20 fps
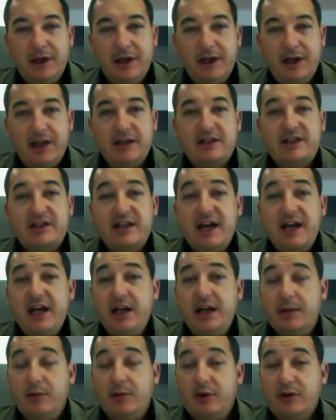In a
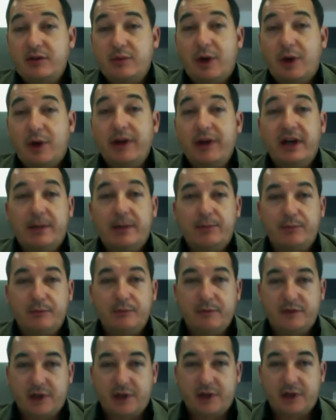stadium, because one, they're
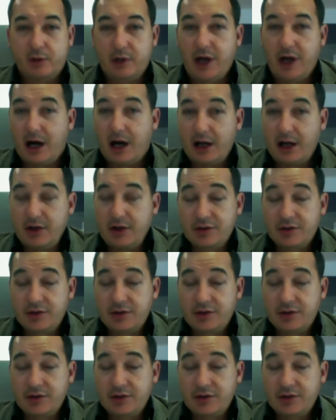so large,